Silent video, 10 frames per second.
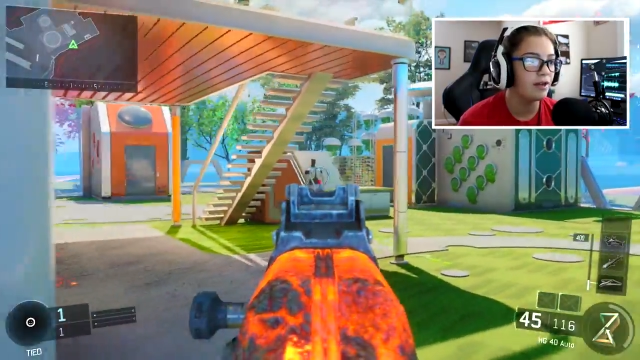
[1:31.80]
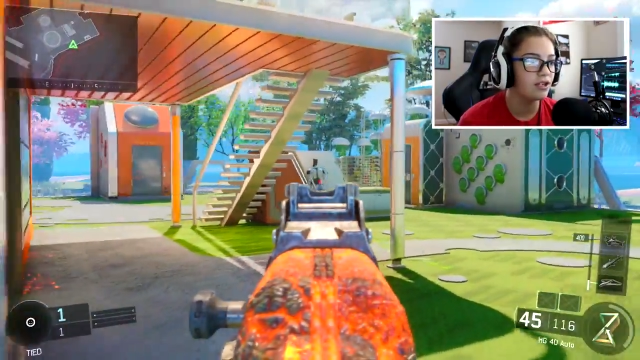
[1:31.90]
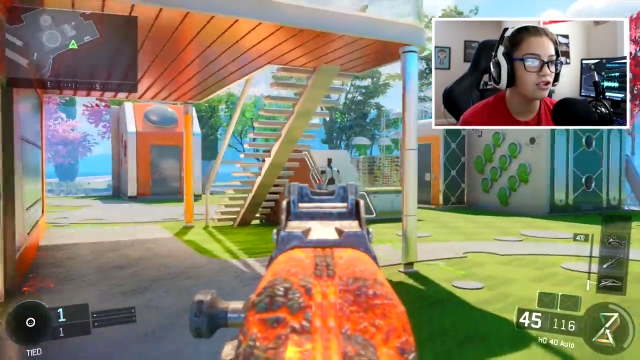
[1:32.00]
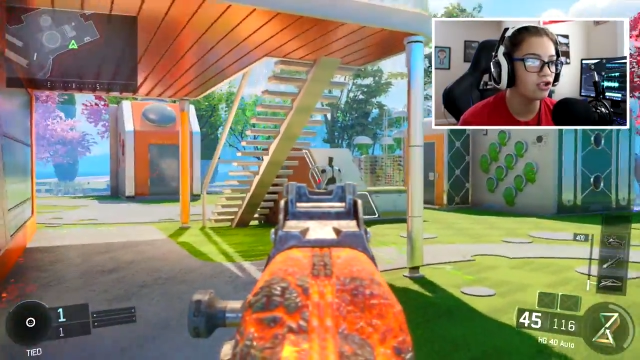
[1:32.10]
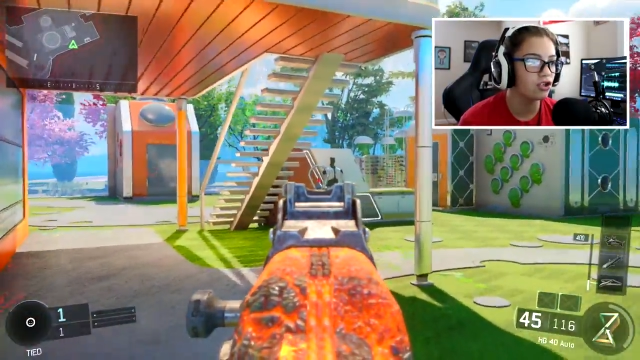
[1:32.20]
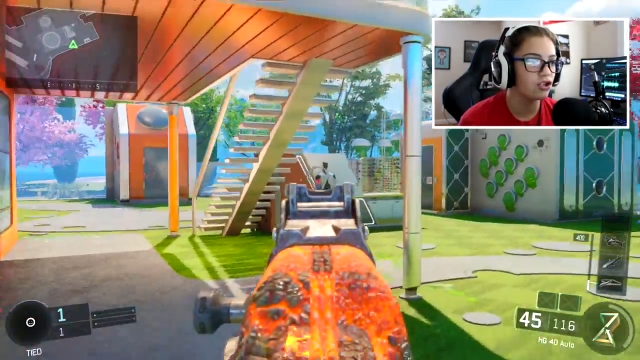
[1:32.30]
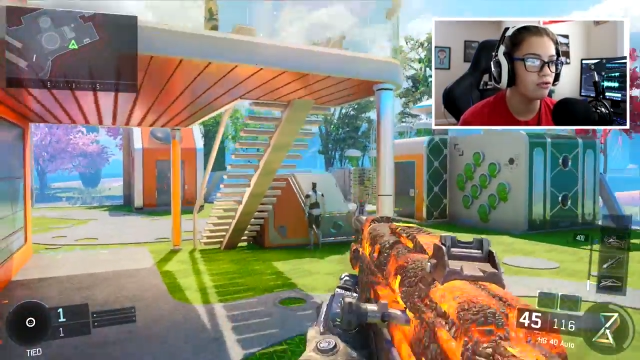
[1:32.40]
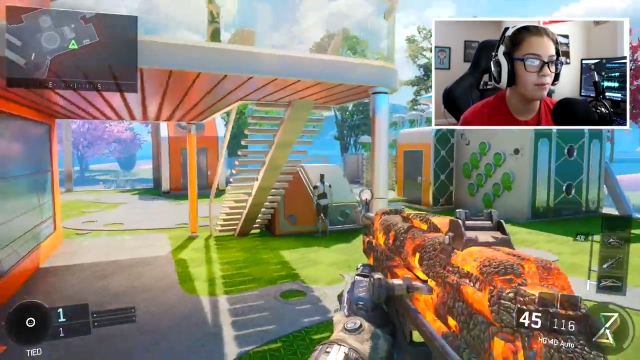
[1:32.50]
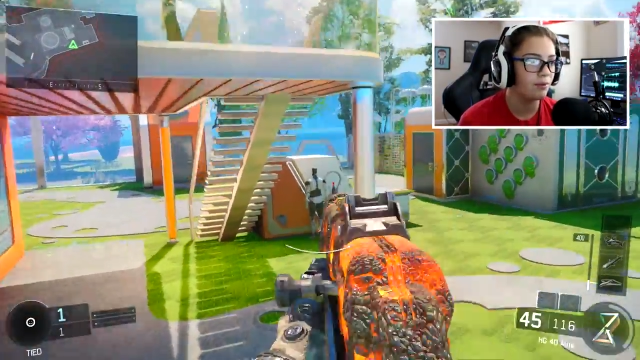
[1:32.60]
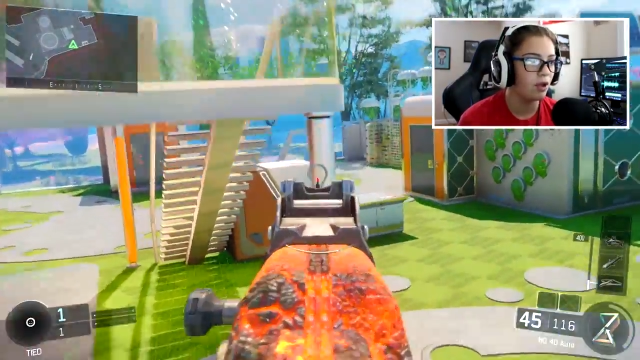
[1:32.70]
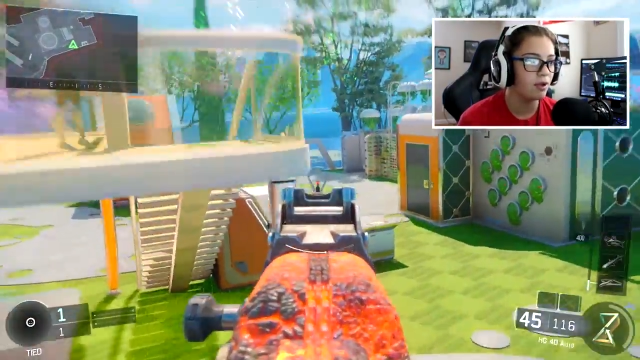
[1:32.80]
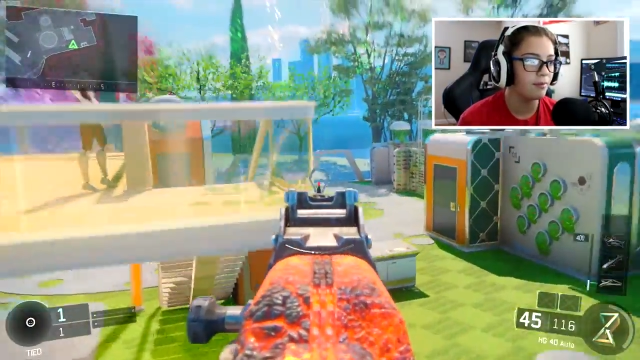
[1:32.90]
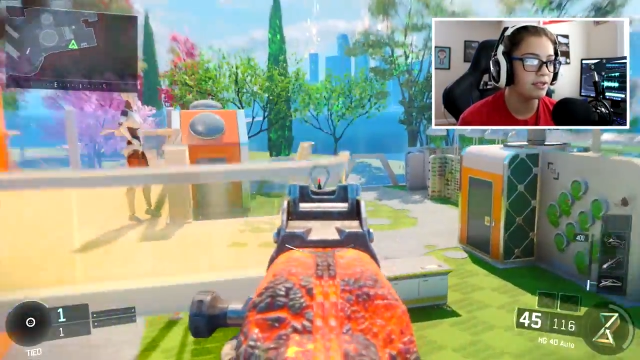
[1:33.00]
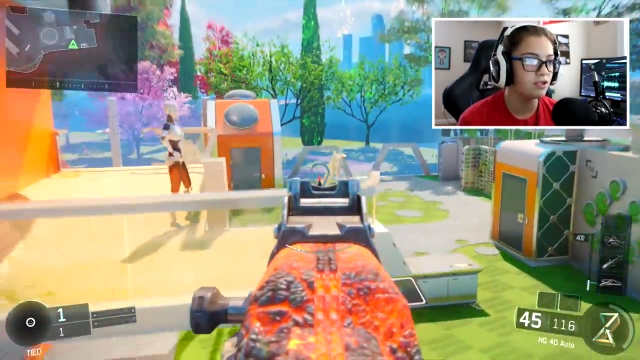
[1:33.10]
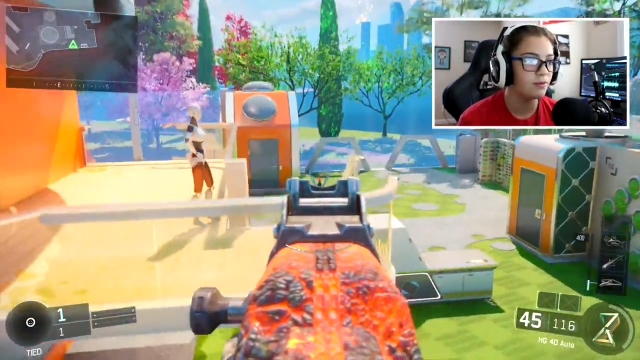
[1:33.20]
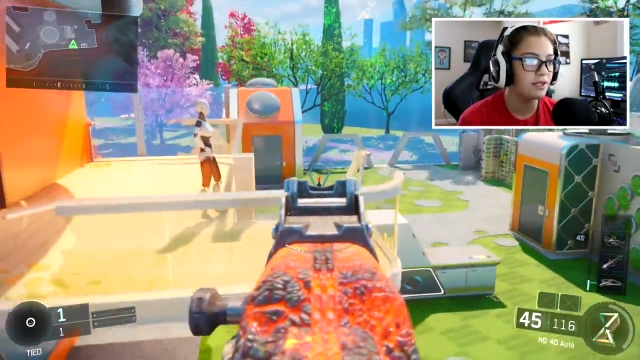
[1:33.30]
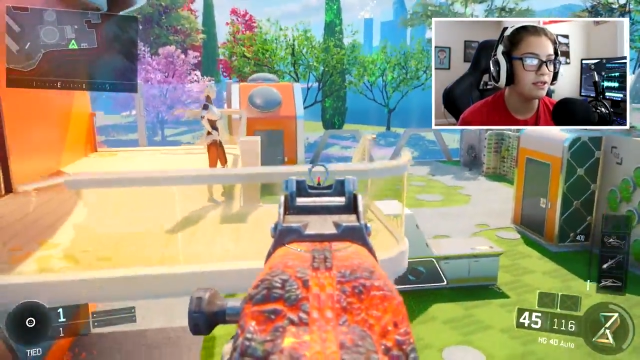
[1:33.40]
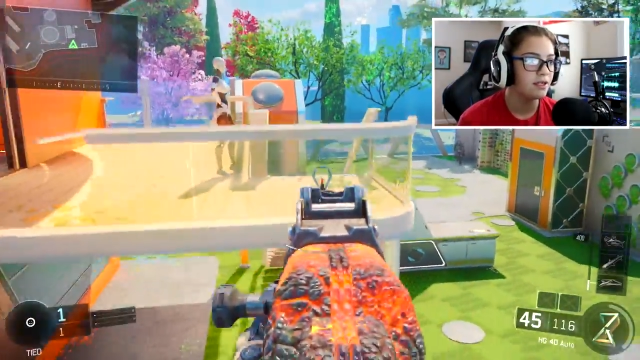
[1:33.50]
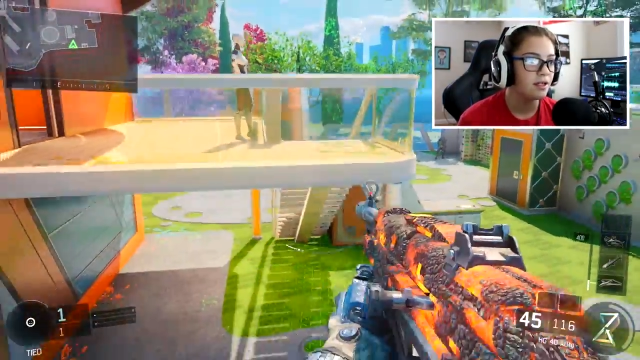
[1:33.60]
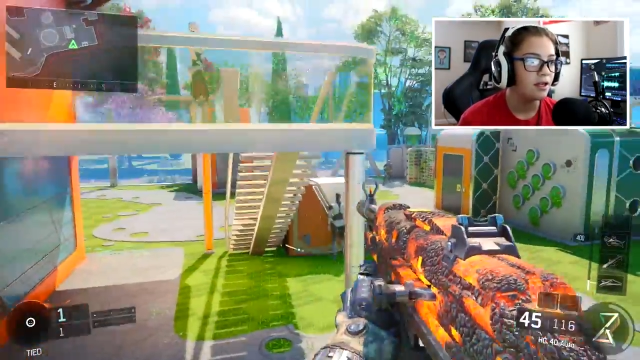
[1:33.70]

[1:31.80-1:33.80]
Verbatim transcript: make sure to reply to my tweet